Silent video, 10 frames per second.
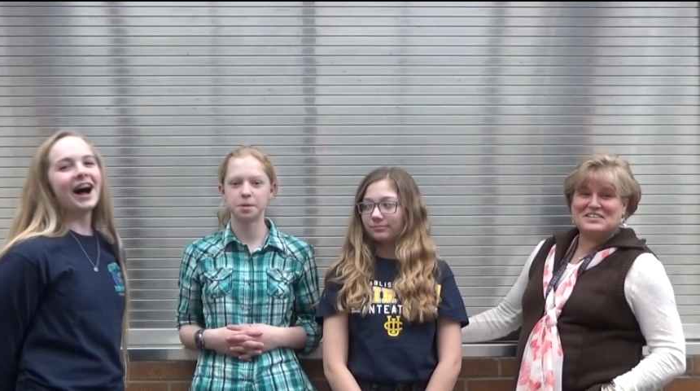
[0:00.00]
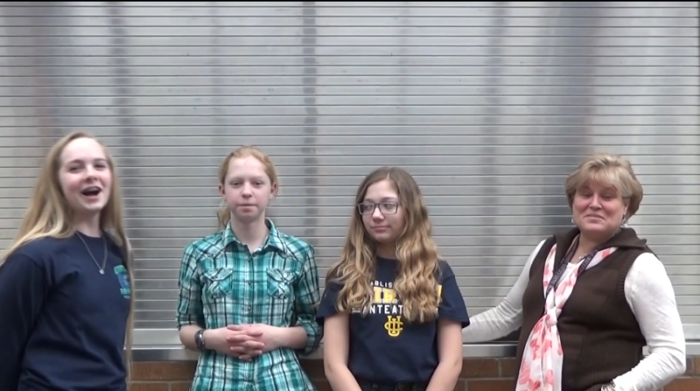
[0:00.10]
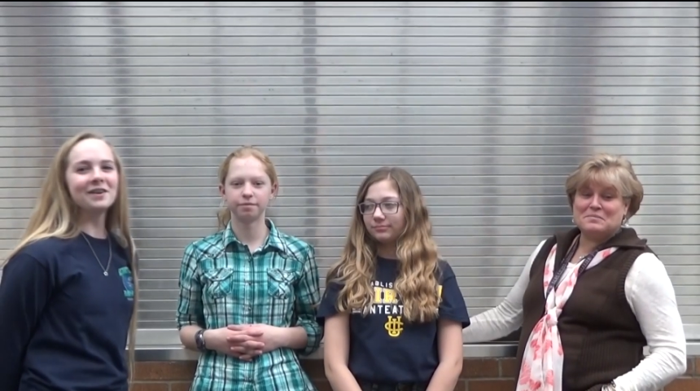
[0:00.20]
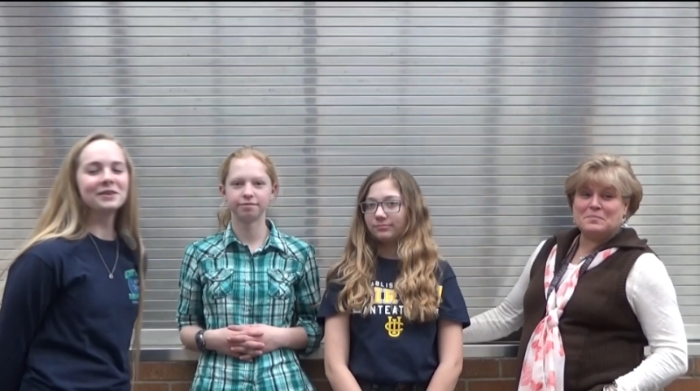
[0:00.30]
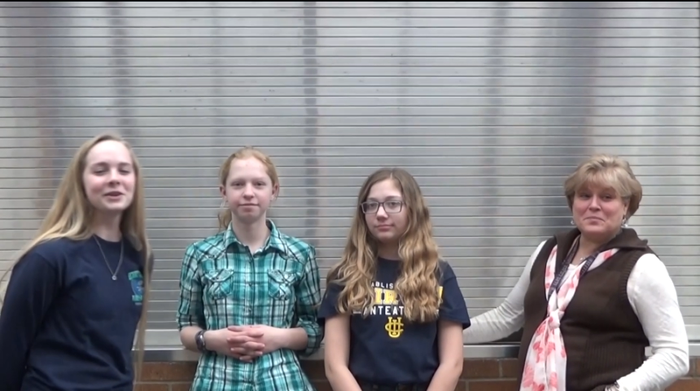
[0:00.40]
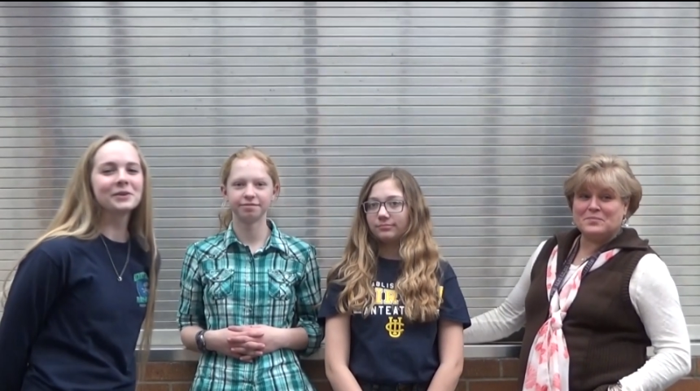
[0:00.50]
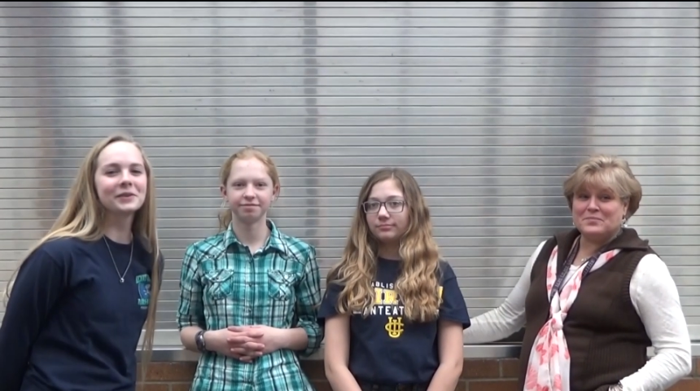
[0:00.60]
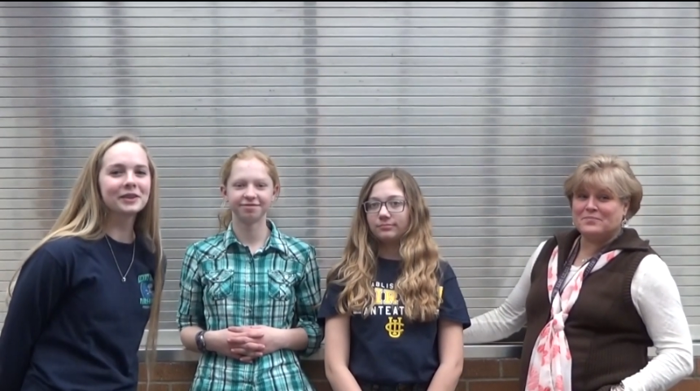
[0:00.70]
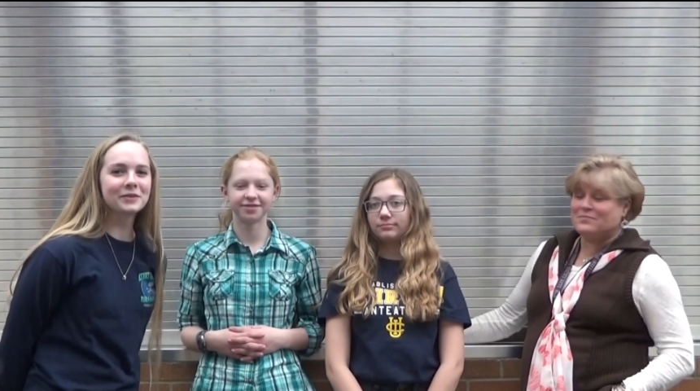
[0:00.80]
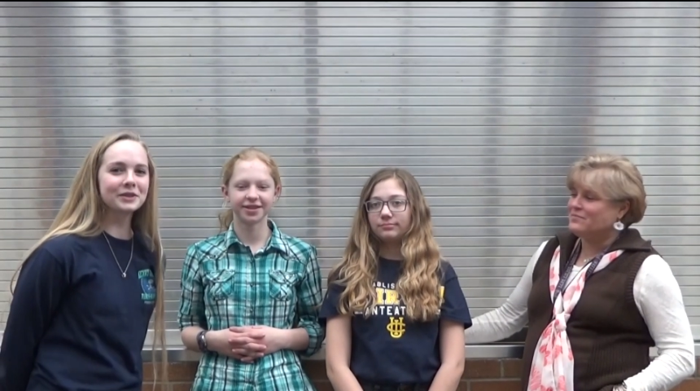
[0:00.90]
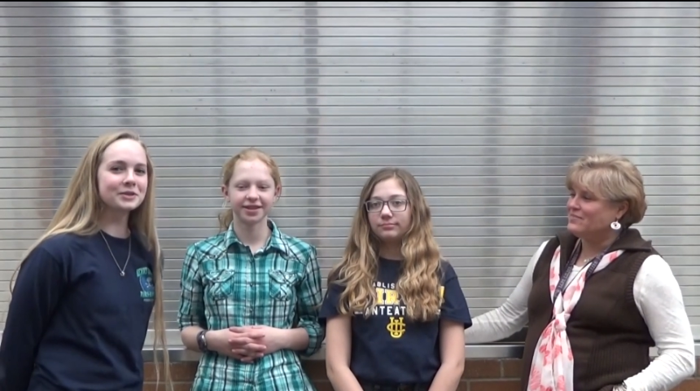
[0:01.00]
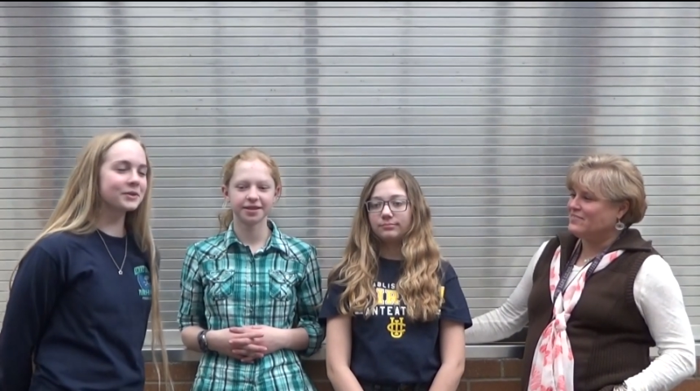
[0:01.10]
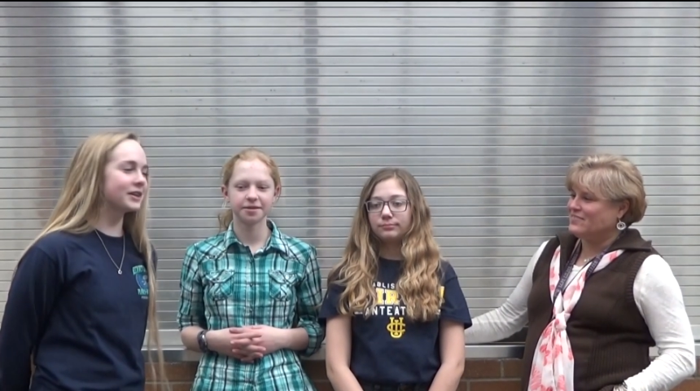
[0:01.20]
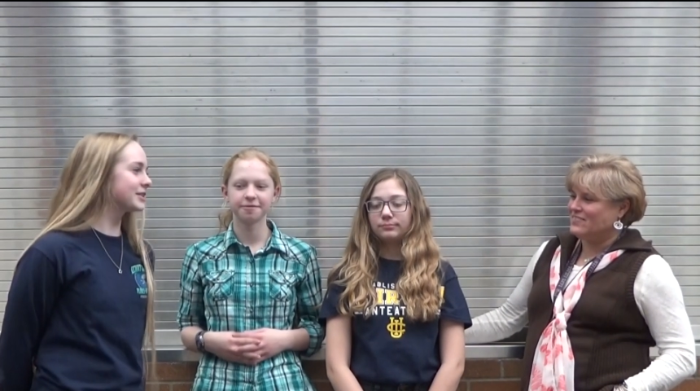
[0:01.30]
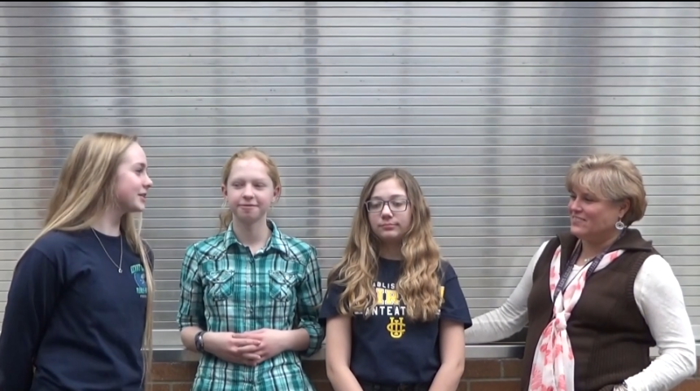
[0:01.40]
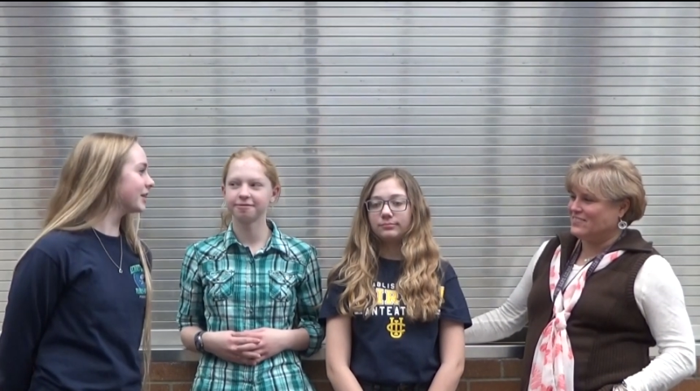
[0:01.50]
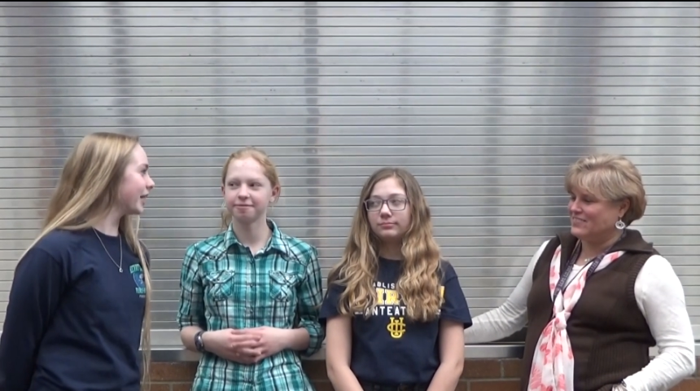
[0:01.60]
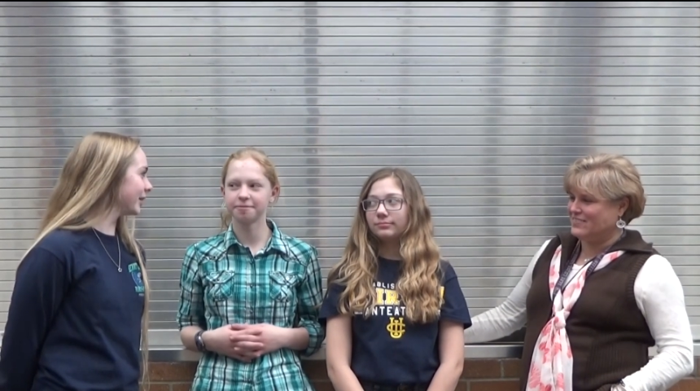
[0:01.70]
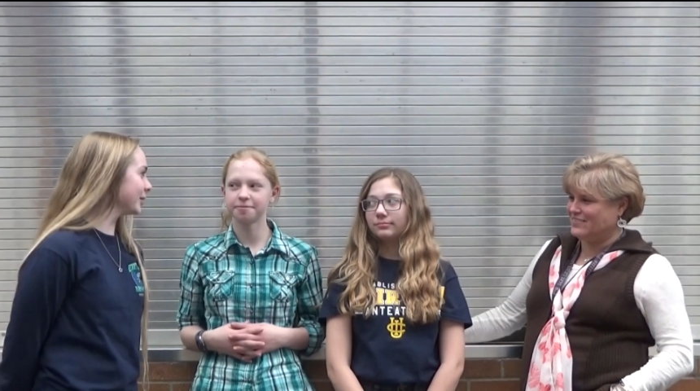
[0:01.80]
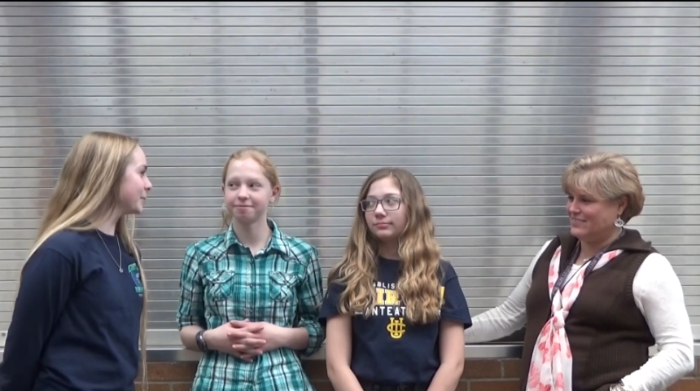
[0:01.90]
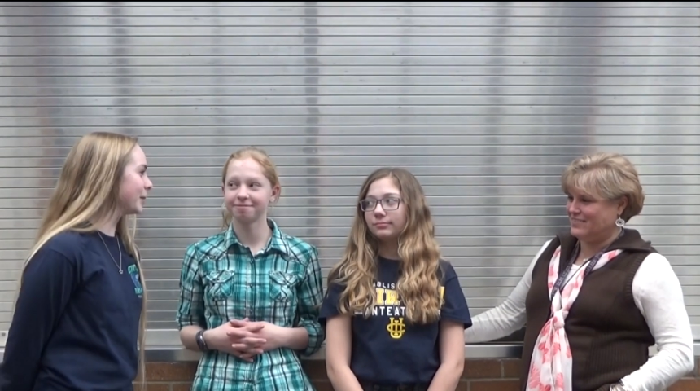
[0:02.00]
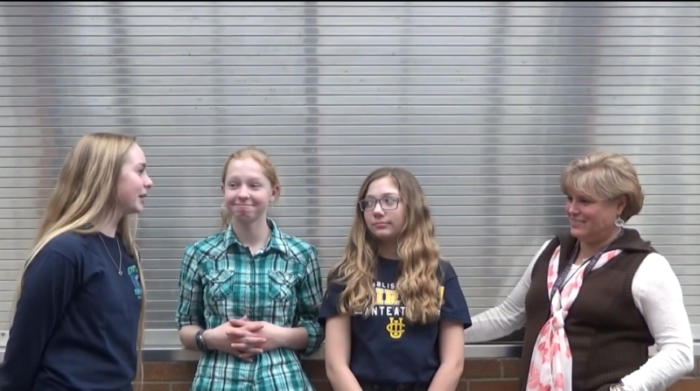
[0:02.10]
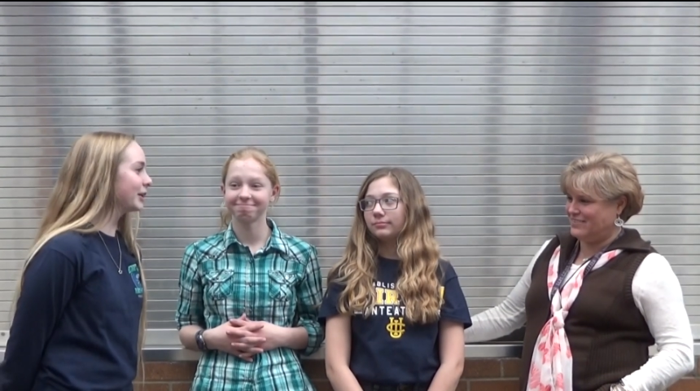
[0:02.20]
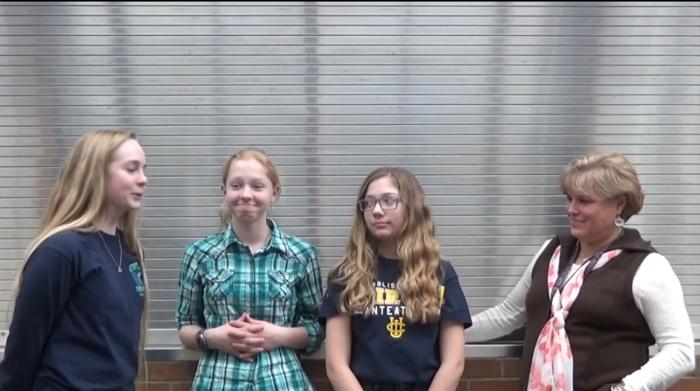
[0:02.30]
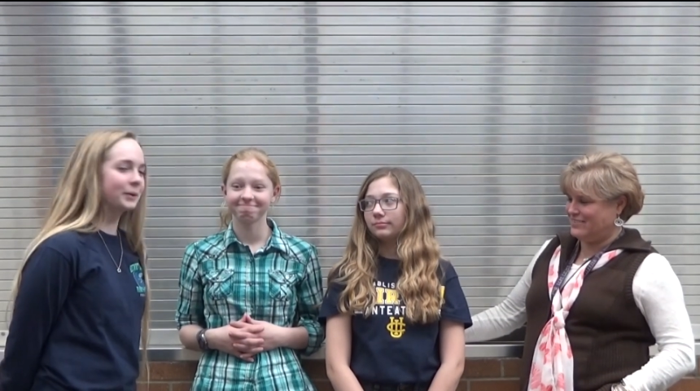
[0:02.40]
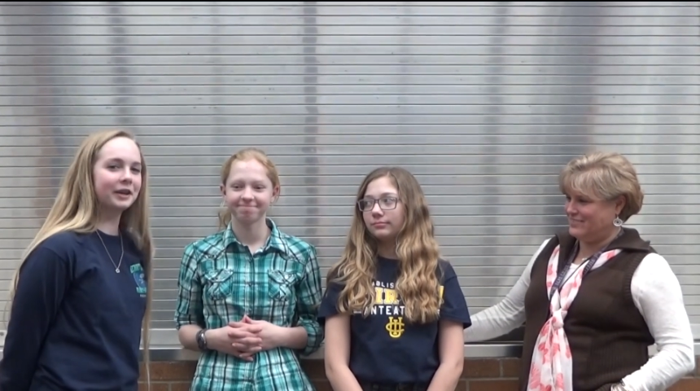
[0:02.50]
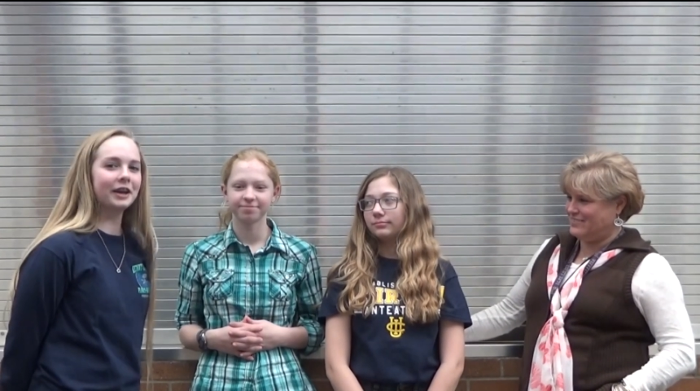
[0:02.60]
Speaker 1: I'm here with Miss Russell, Haley Payne, and Quinn